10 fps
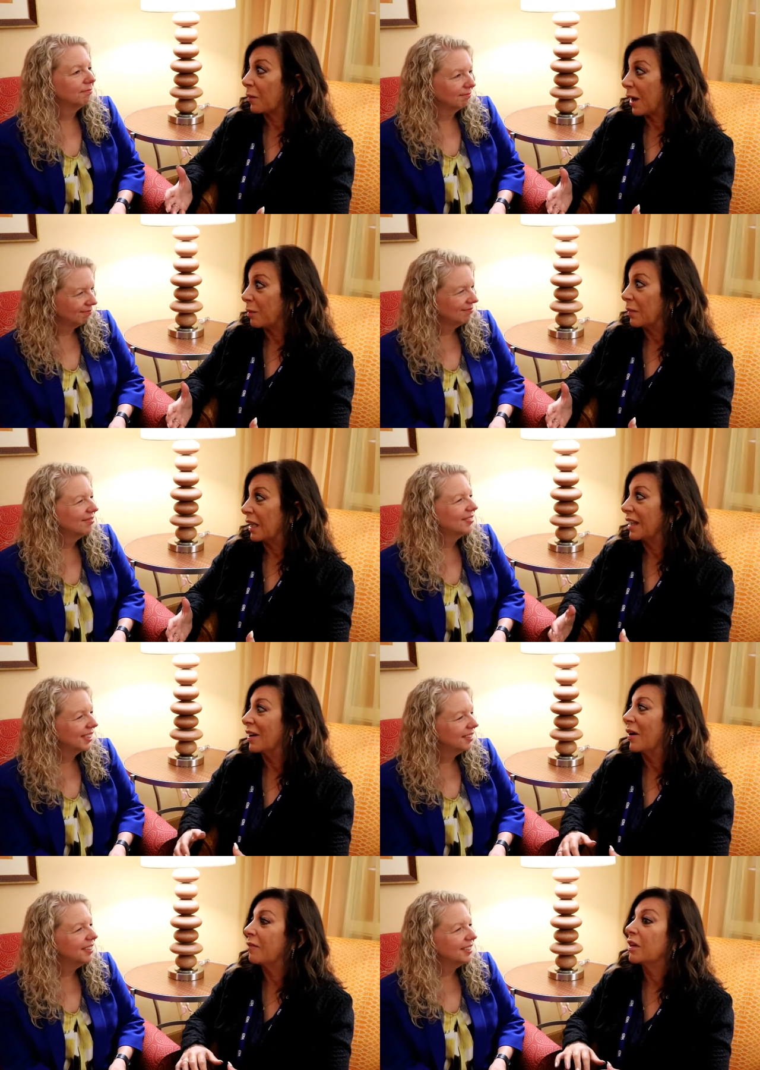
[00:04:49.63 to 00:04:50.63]
Speaker 1: around me.
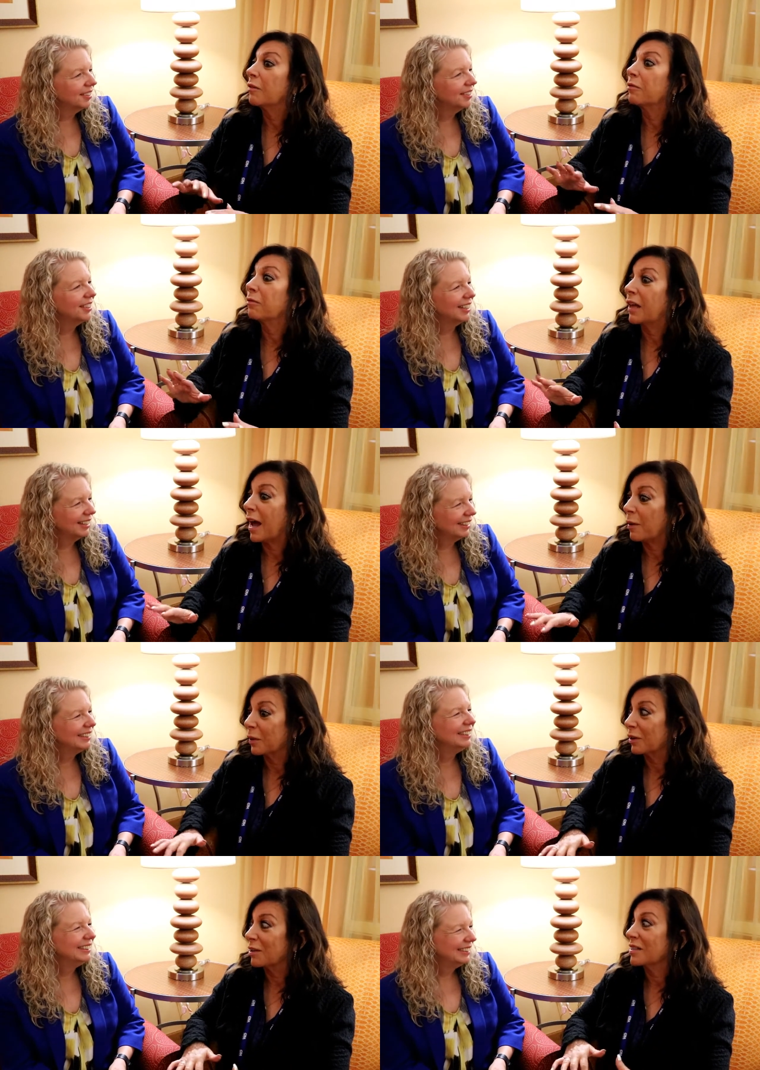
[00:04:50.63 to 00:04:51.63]
You know, I have to have mm-hmm.
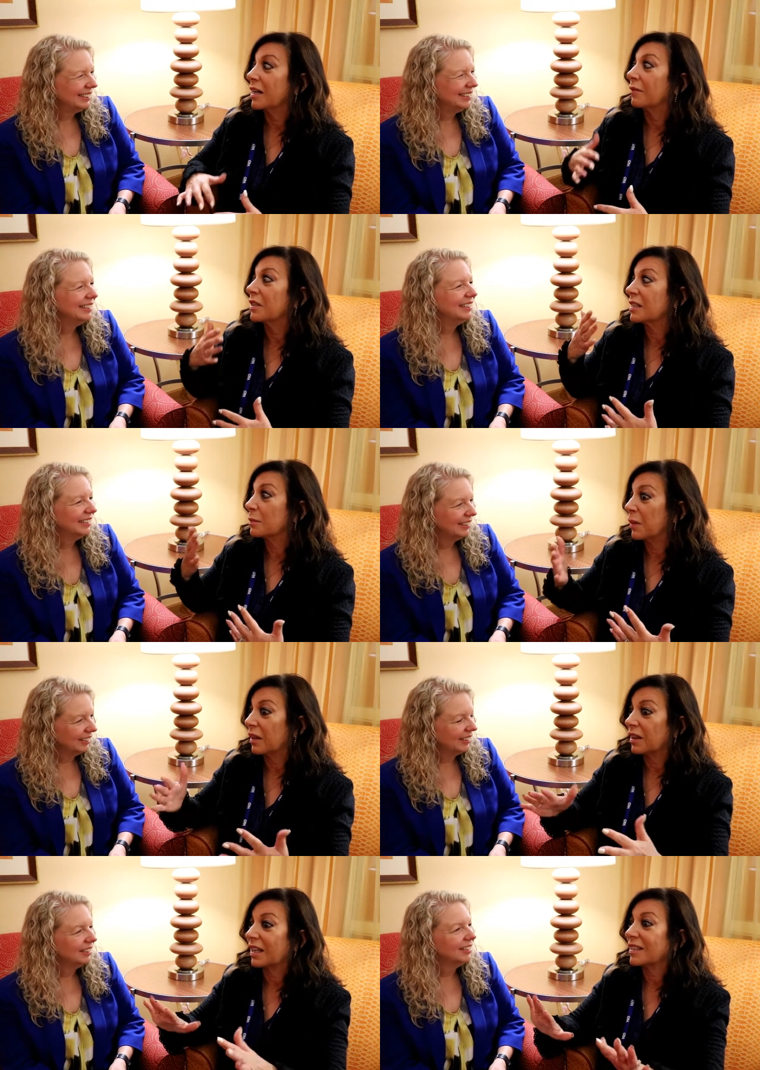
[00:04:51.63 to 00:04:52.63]
flowers yeah. and I have to
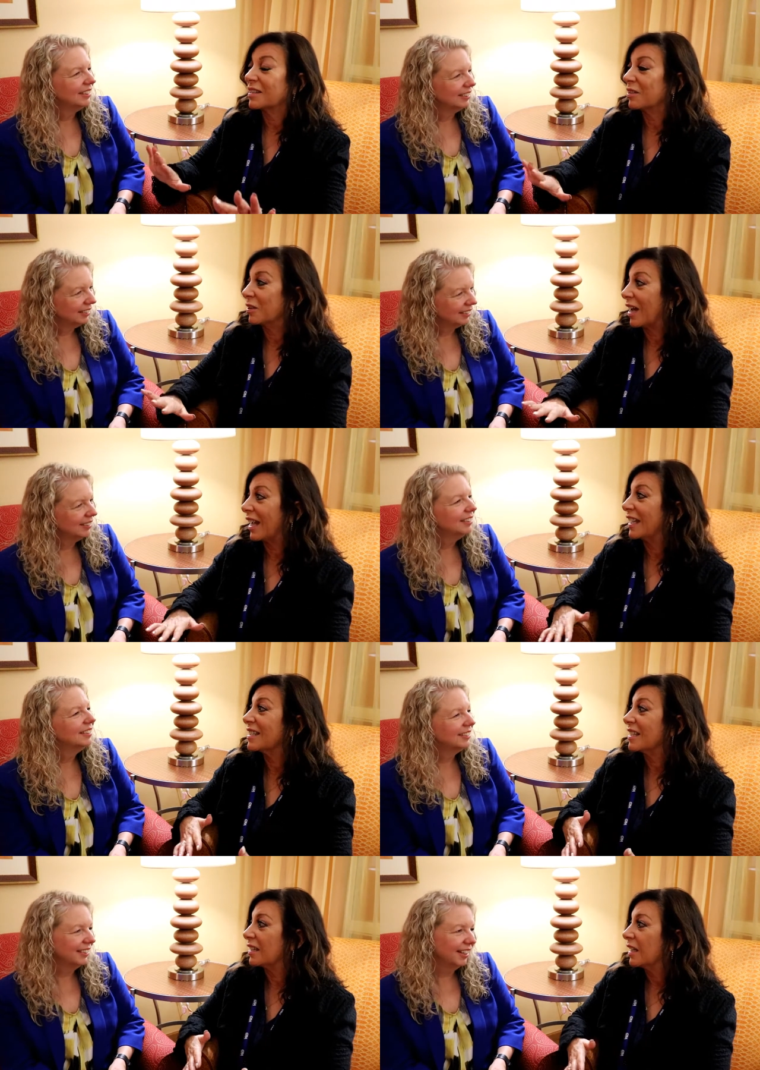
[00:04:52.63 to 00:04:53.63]
smell things that are
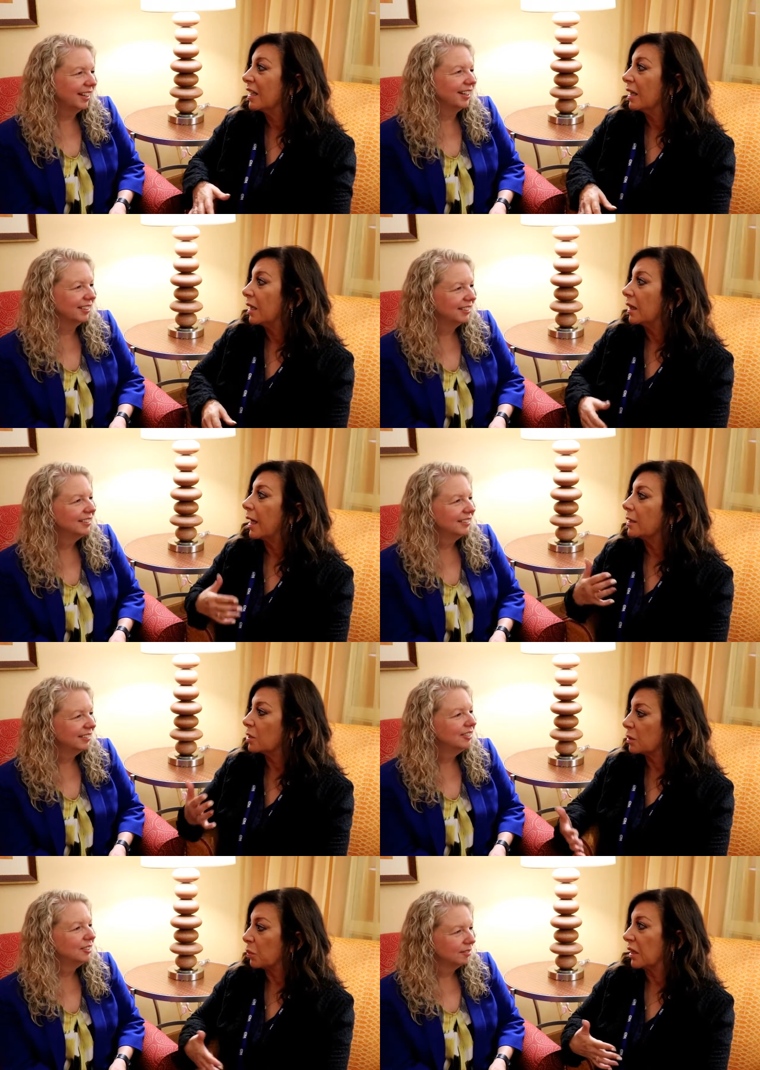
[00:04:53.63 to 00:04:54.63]
nice, and yeah. that
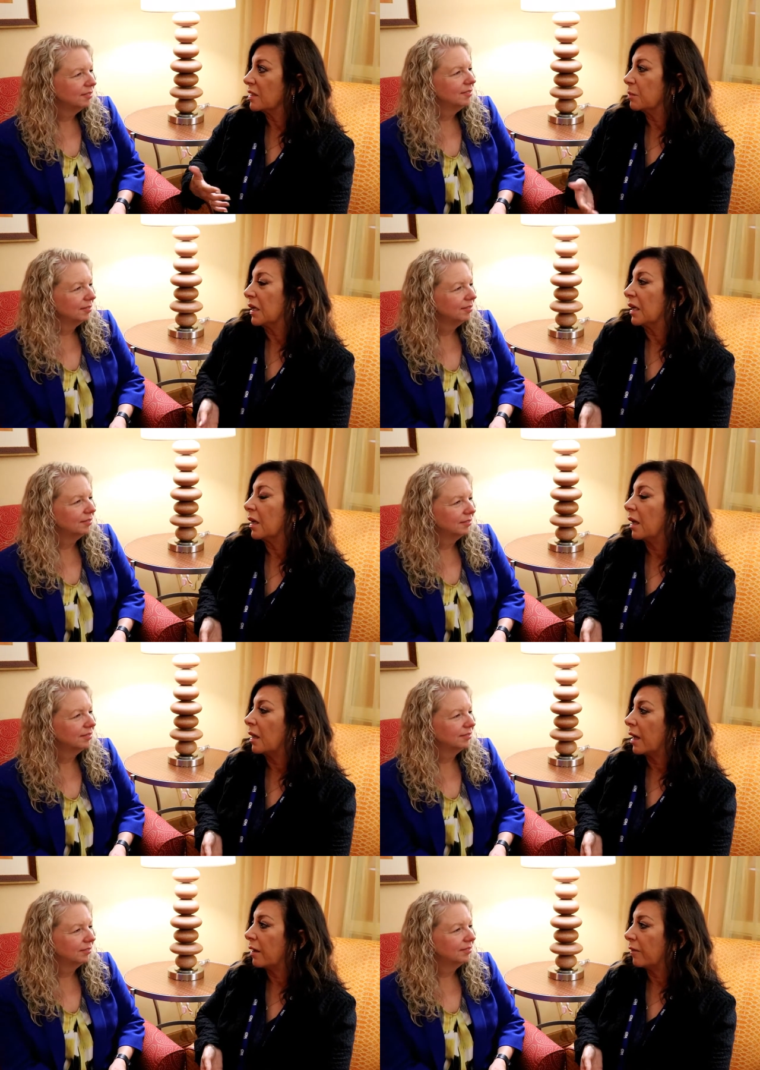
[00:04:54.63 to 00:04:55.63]
just brings me
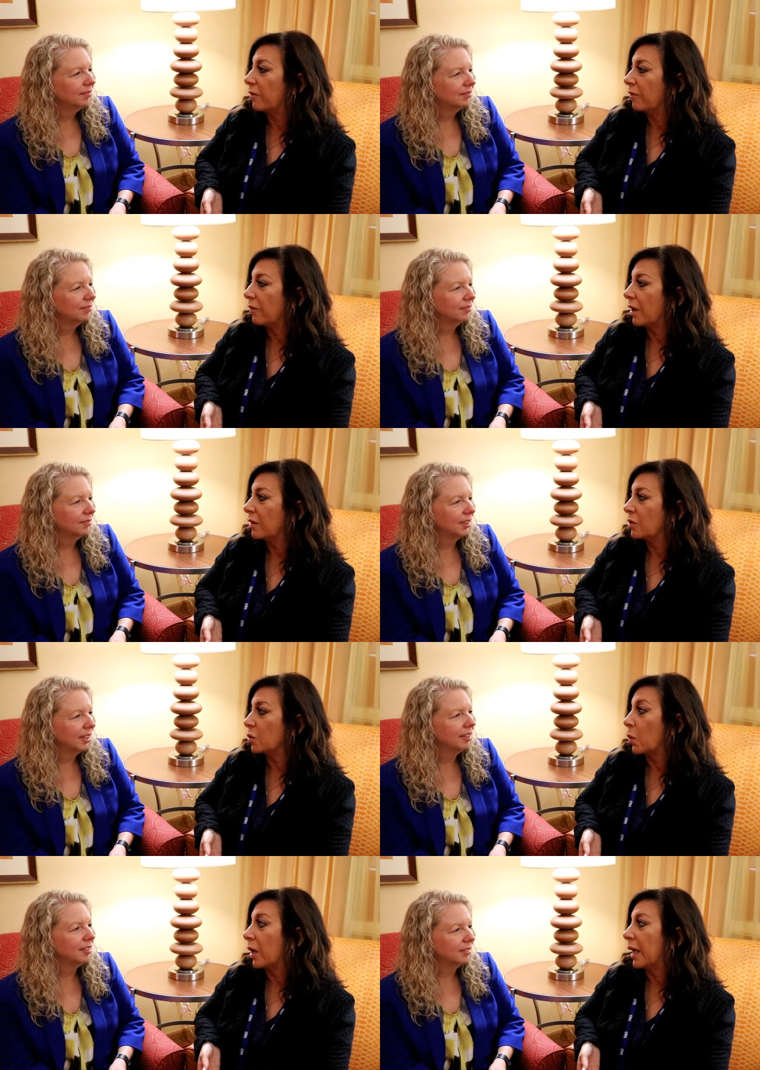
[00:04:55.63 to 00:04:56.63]
Speaker 2: a lot of
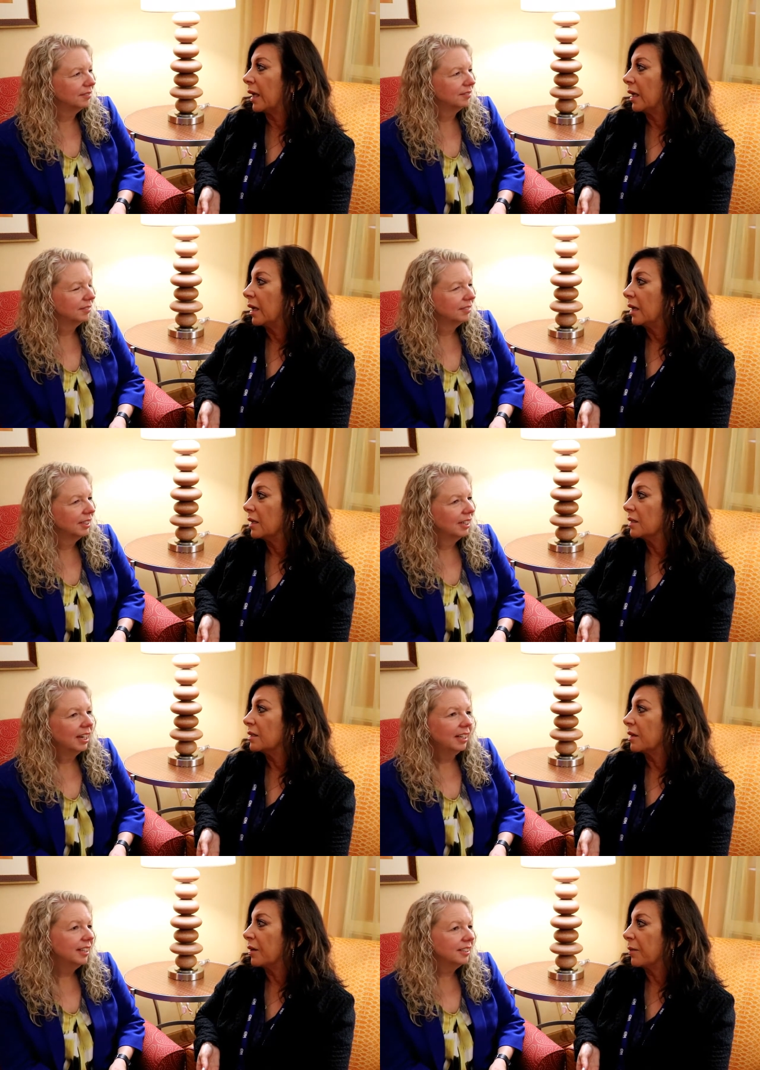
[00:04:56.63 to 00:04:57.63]
joy.
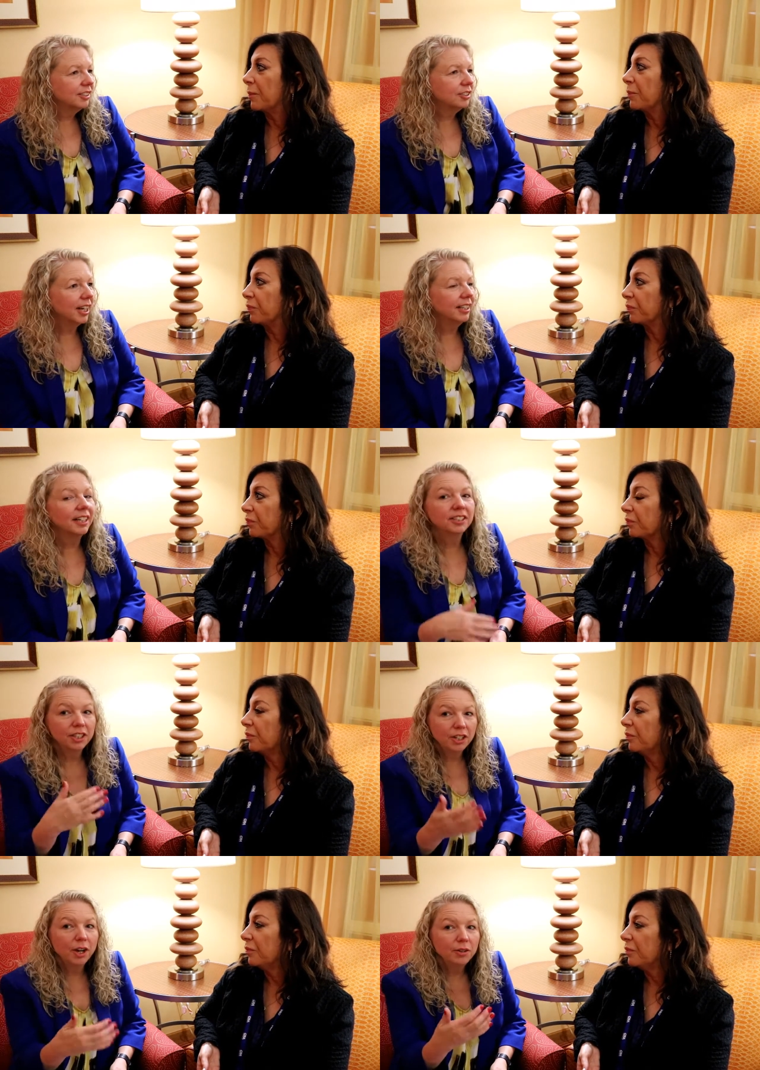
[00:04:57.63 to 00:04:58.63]
So and that's great, like
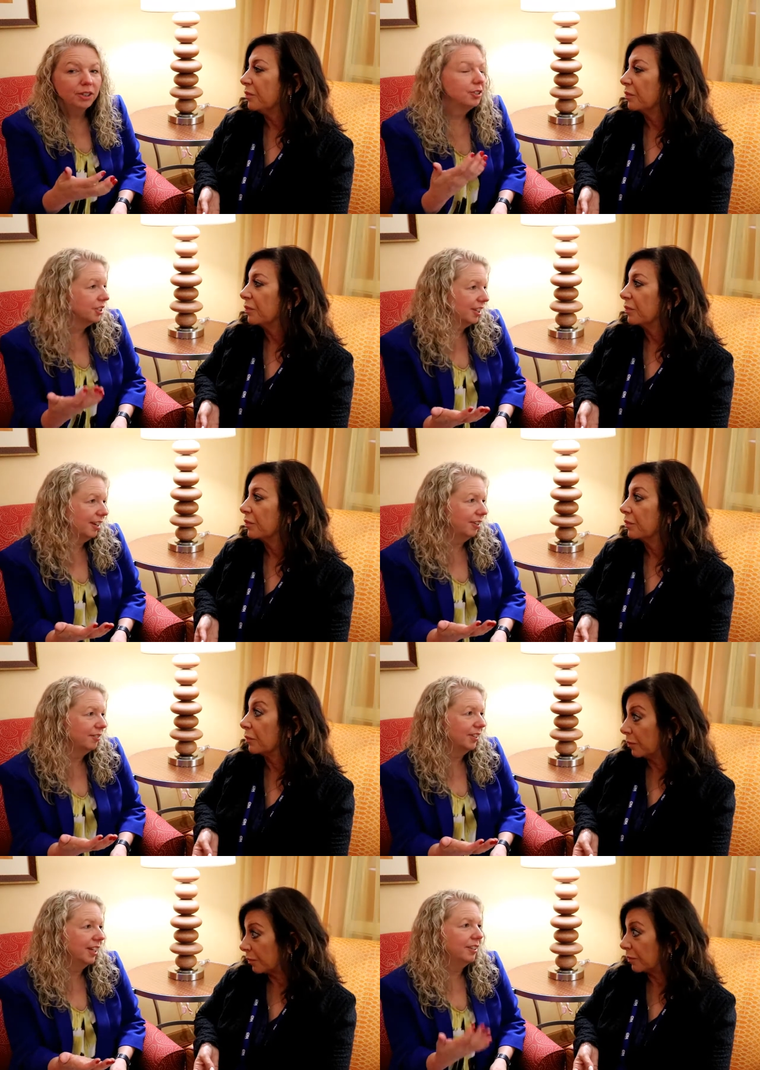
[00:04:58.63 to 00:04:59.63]
to know
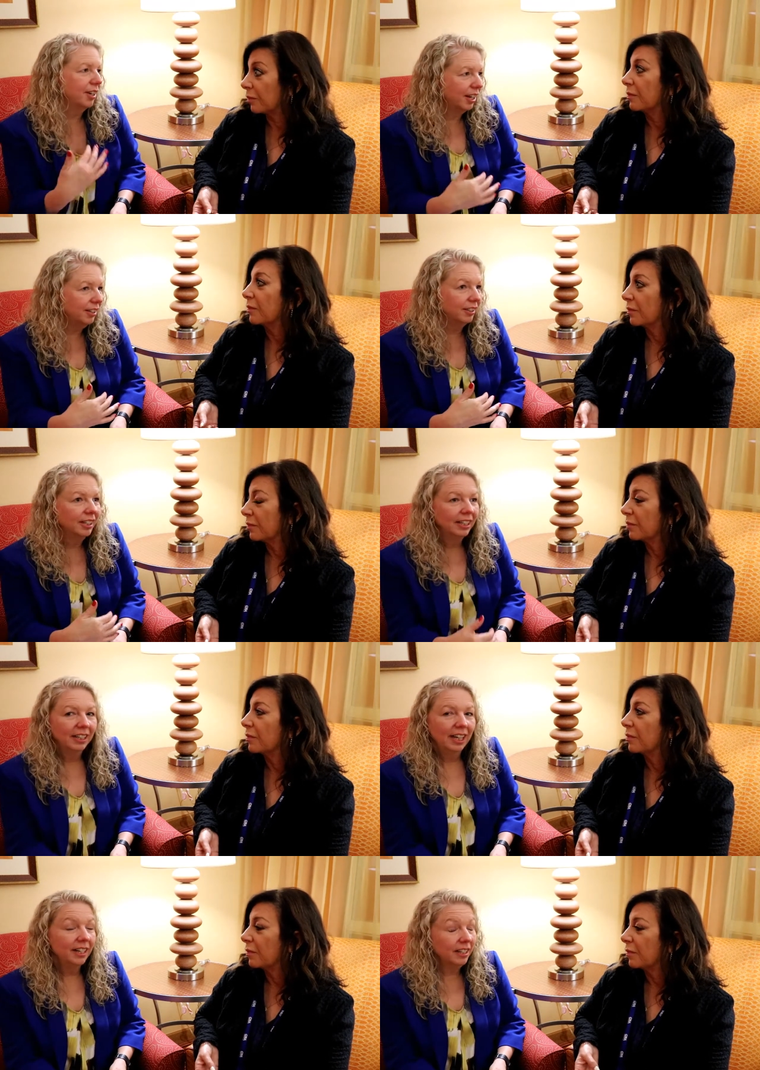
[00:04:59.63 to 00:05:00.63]
yourself mm-hmm. and and
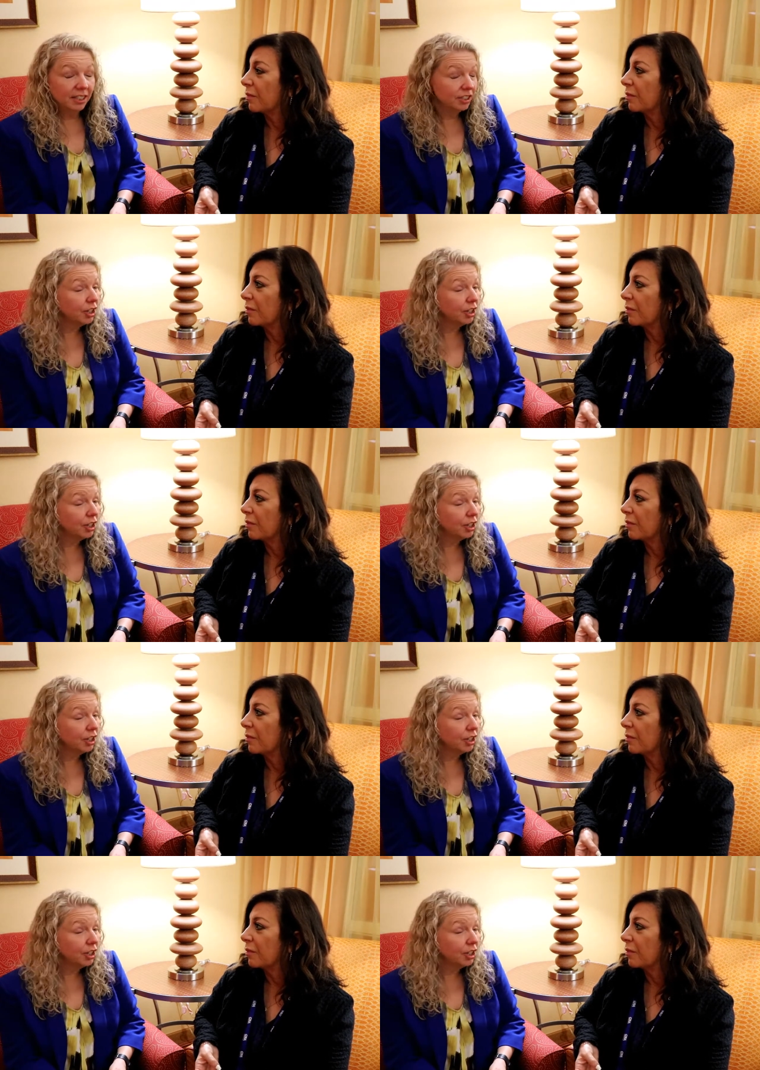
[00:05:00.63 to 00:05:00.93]
and it's